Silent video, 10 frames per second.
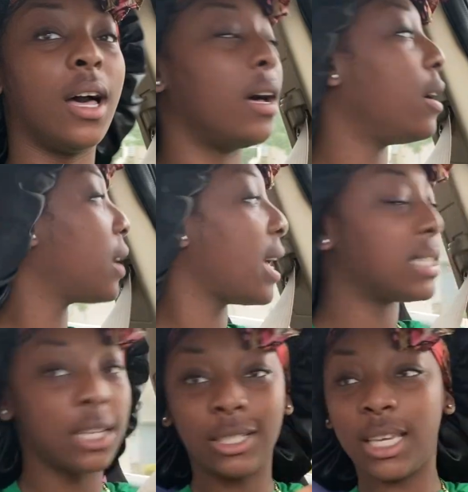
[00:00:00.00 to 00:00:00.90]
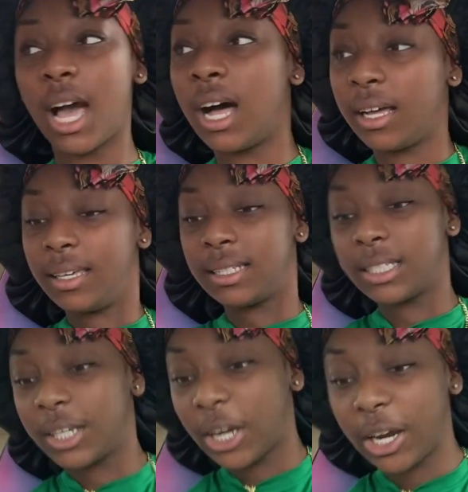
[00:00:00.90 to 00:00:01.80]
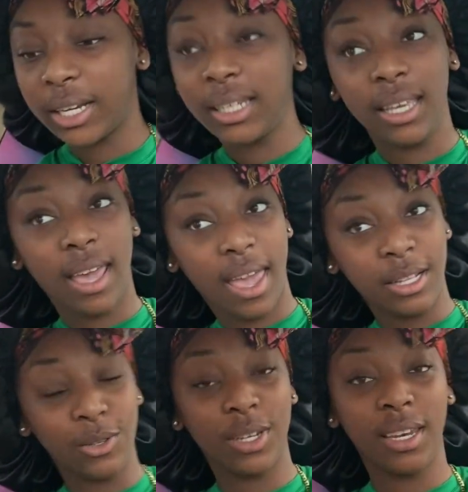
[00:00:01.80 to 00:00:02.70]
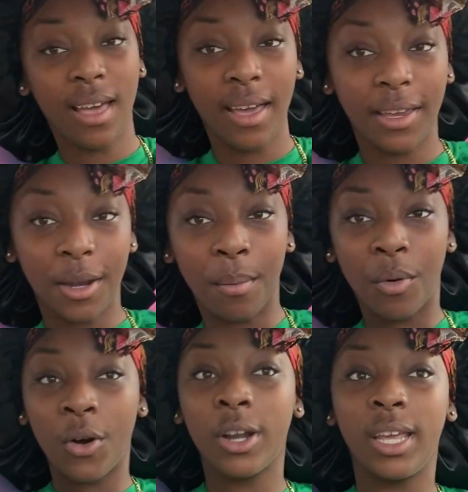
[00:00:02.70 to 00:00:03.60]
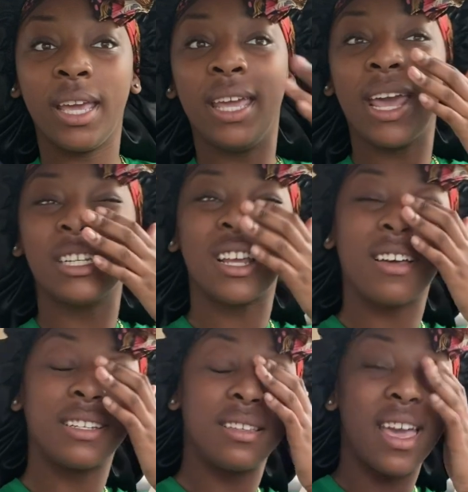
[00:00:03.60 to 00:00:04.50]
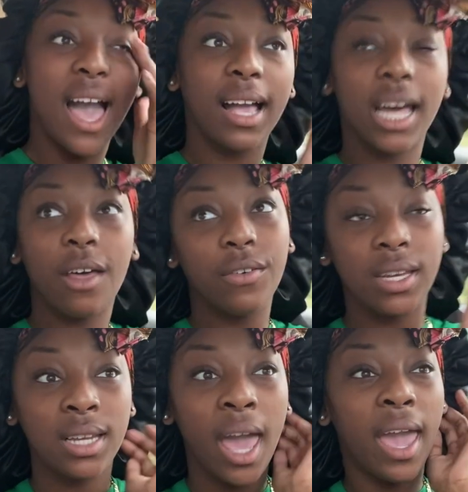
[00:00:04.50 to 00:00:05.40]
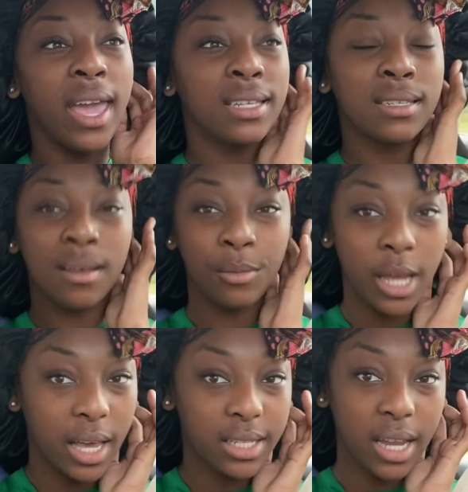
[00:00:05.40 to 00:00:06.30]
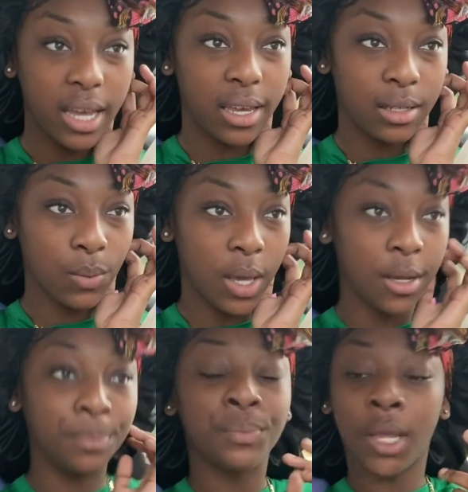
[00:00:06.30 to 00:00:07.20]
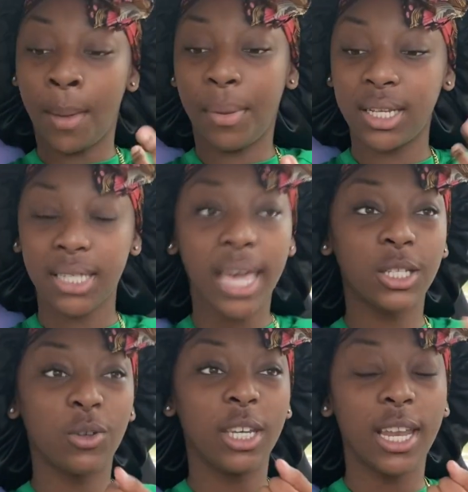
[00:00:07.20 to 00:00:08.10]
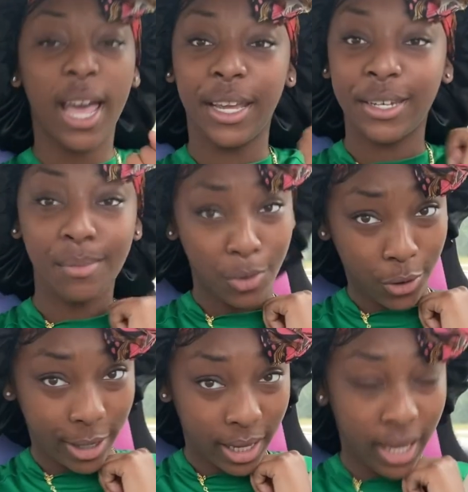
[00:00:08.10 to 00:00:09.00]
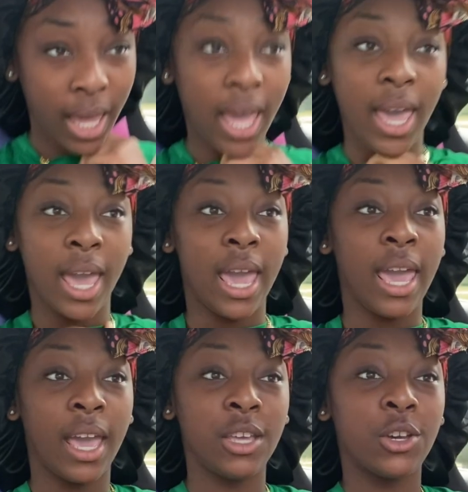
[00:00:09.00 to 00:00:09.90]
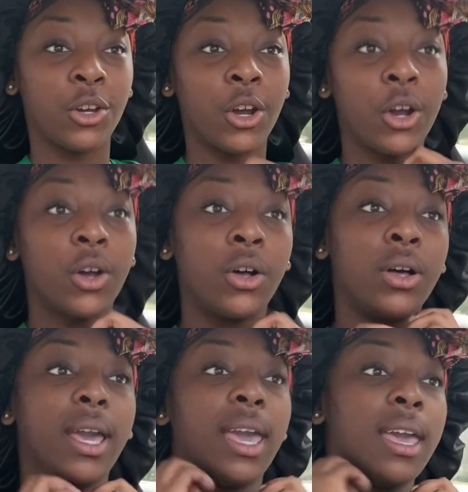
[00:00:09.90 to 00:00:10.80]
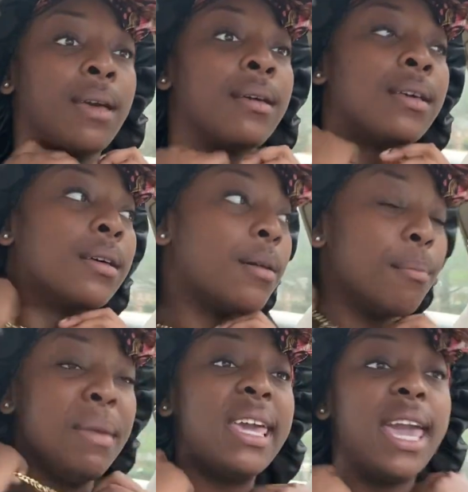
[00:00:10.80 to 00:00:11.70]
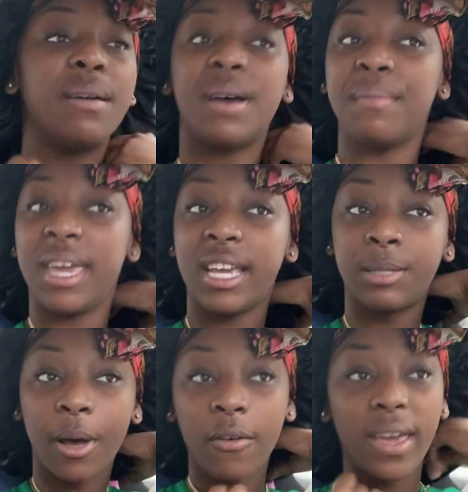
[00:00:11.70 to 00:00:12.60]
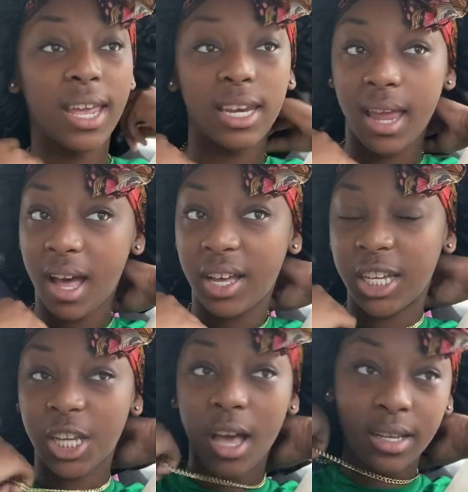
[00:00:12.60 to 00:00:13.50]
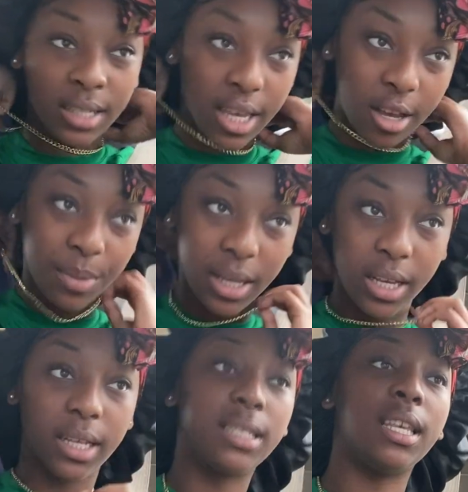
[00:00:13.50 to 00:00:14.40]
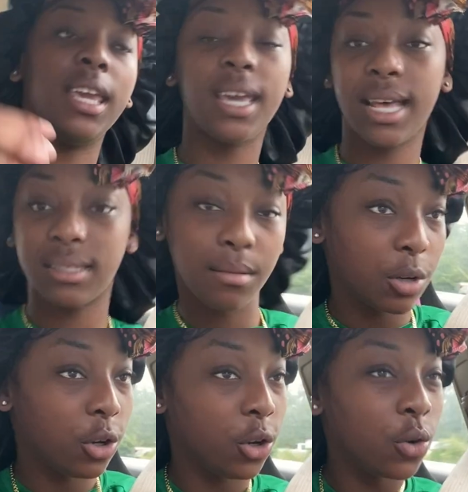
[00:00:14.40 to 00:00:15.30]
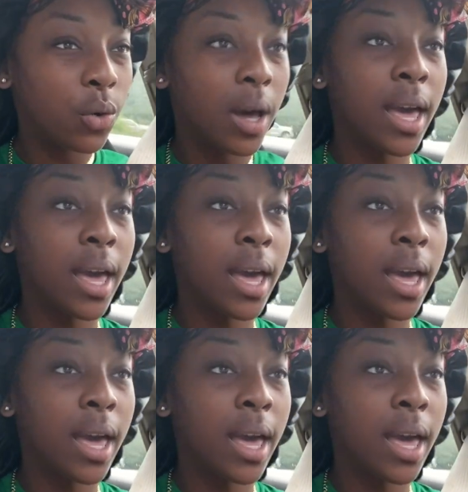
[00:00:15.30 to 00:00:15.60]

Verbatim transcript: Okay, so y'all, it's currently 8:29 in the morning, and as y'all can tell, I got over here like 8-something last night as well. But it's 8:29 in the morning, and your girl and me and my man is both heading out, as y'all can tell, because he got something to do,